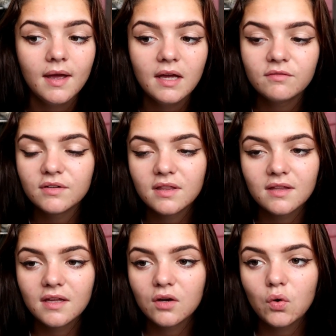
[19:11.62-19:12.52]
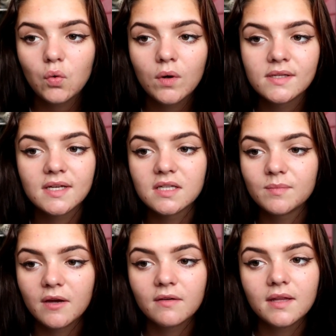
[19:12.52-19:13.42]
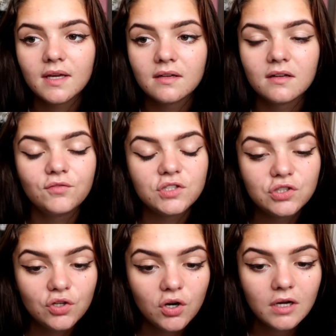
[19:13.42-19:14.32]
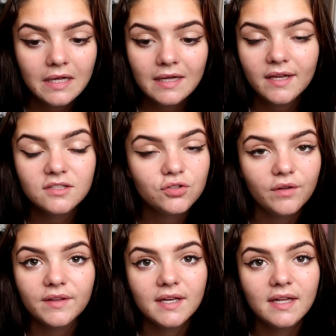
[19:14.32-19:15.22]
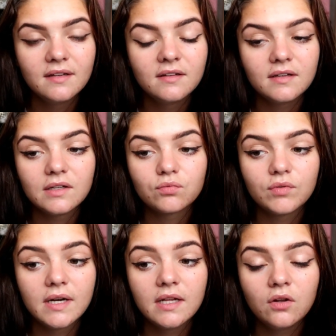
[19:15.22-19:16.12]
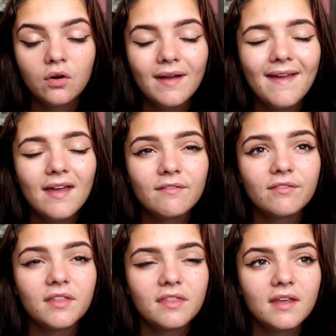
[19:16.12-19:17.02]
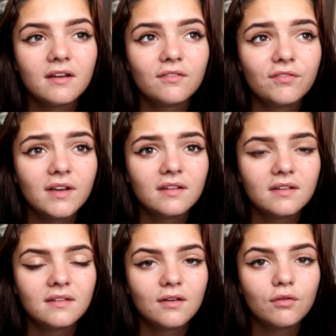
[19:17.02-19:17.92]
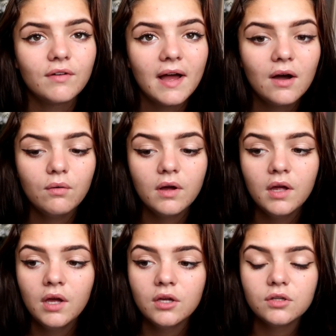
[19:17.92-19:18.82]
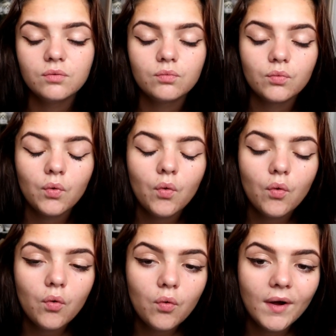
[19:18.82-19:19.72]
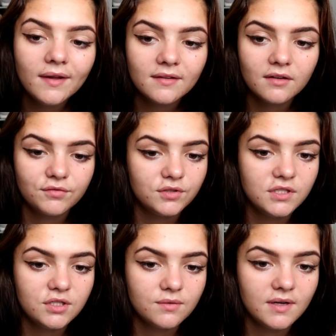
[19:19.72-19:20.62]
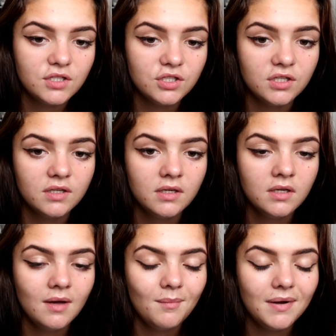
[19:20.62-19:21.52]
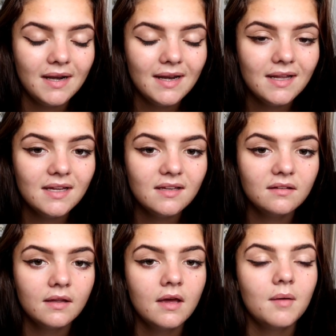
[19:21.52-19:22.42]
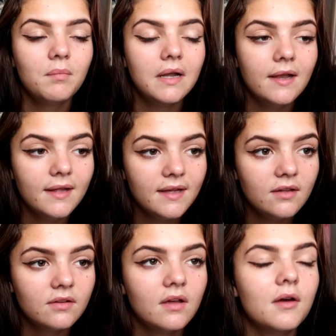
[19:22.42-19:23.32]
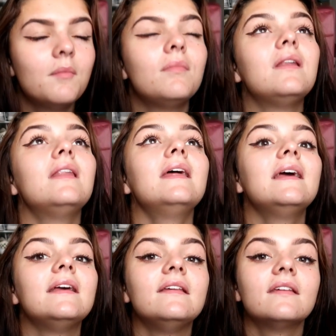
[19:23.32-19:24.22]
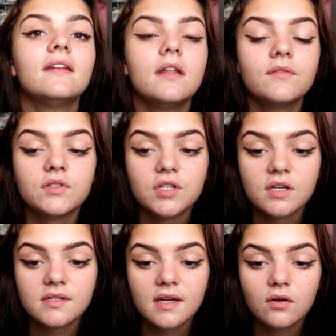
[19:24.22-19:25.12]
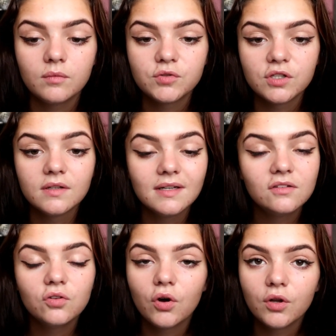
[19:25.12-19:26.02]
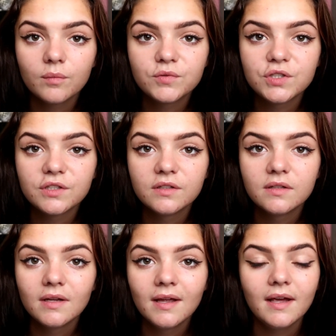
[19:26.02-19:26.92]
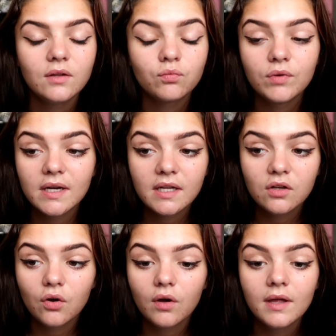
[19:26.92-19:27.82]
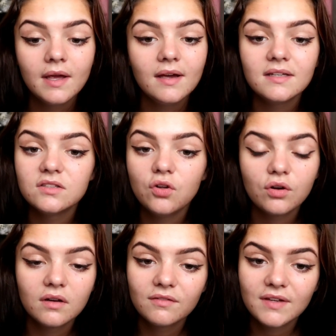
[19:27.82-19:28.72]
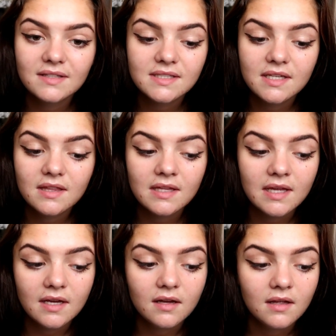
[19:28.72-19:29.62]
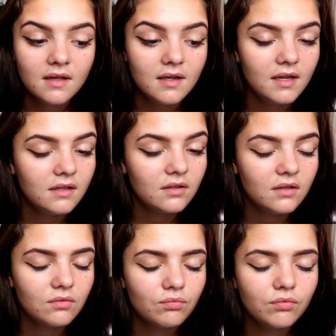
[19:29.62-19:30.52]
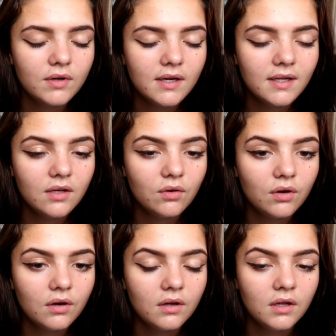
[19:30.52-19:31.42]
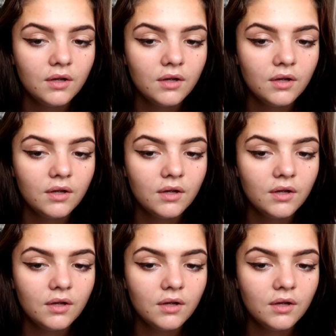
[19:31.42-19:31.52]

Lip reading: Everything always gets better in the end, and if it's not the end. It's really not. Everything figures itself out. You will always get through a situation. Please, please, please never turn to that option. It's not an option. It's really not. It's not going to fix anything. It's really not.